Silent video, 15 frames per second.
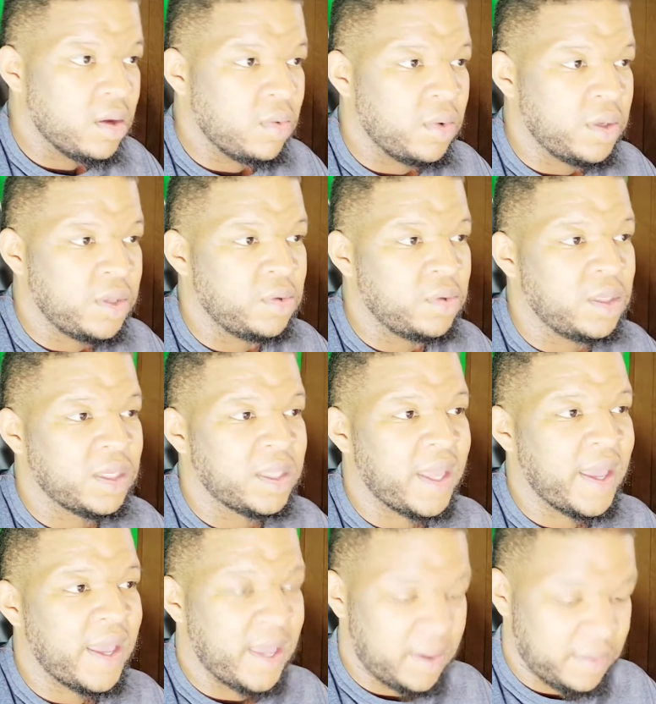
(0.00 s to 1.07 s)
when you look
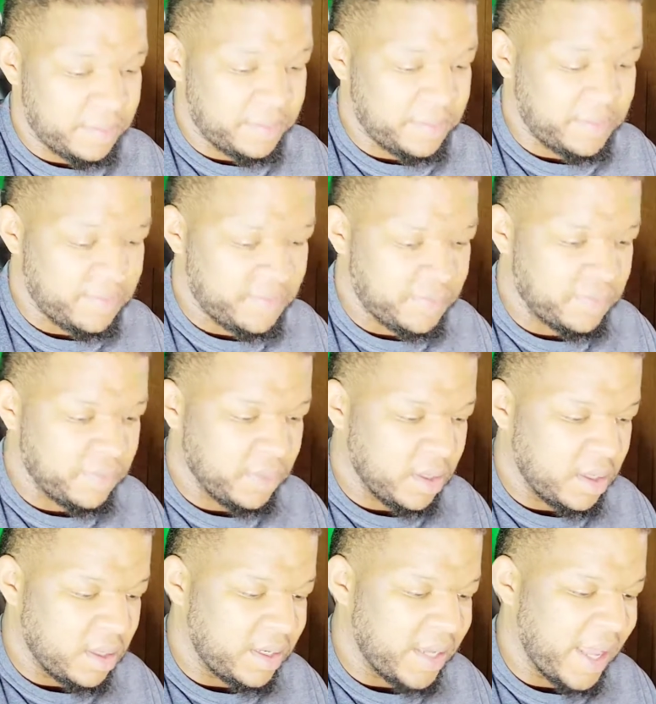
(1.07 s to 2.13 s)
at
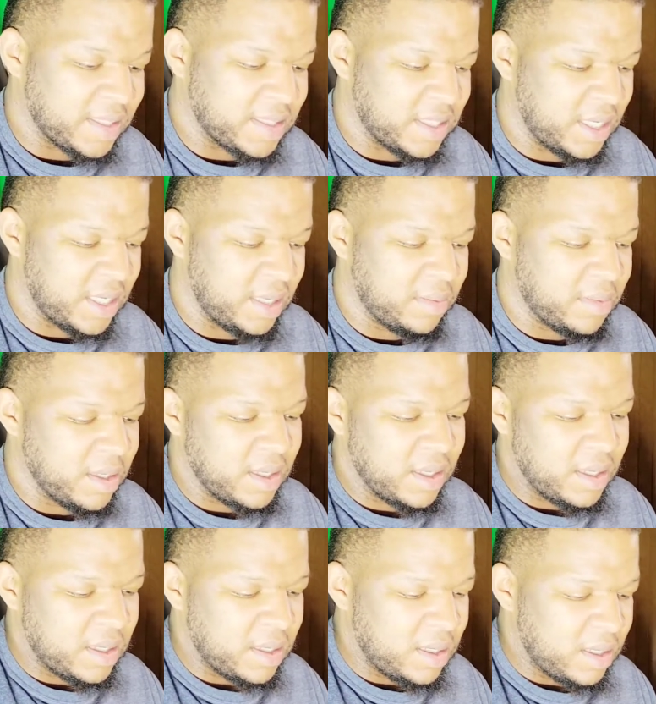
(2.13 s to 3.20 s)
that team,
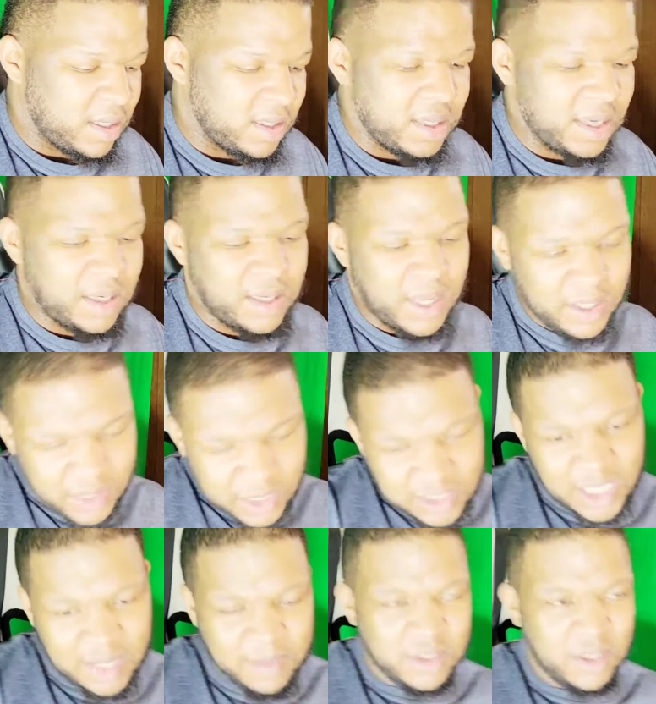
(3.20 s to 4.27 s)
that, that
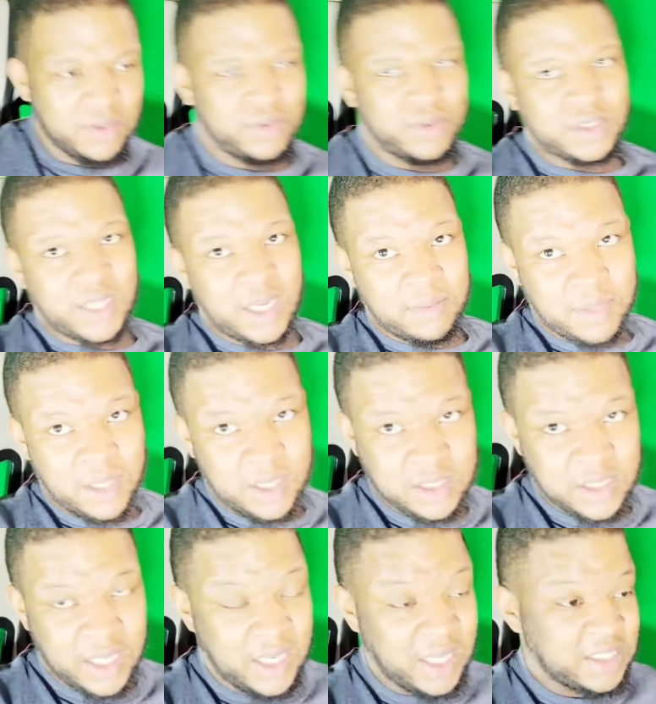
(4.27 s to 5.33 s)
team is going to do the same thing.
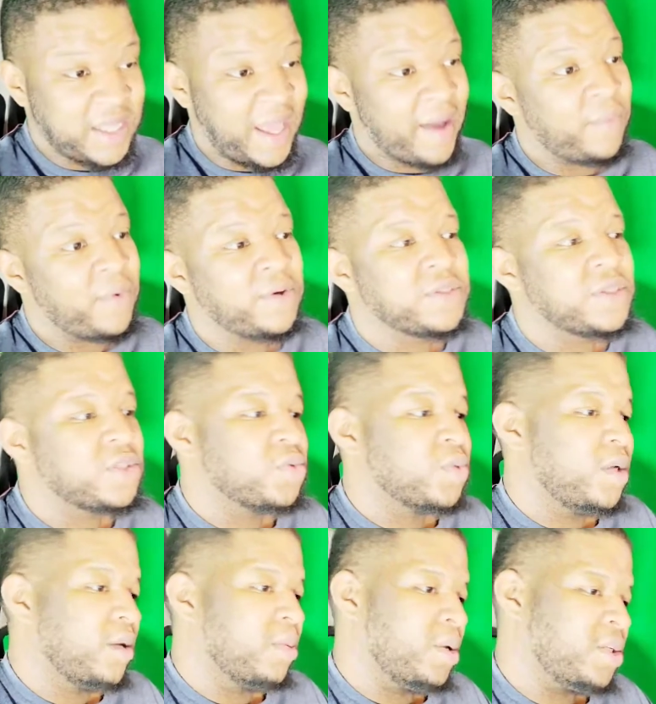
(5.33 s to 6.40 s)
As, unless Zach Wilson is
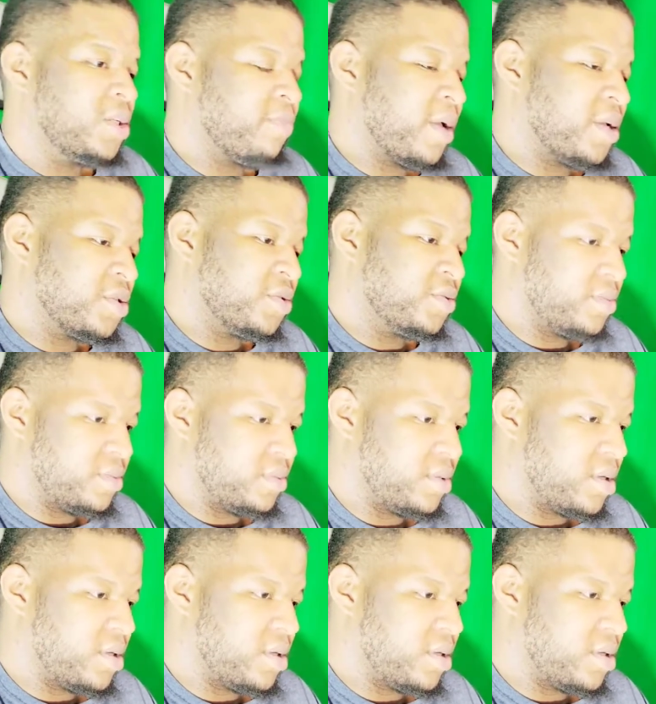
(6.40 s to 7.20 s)
really really special,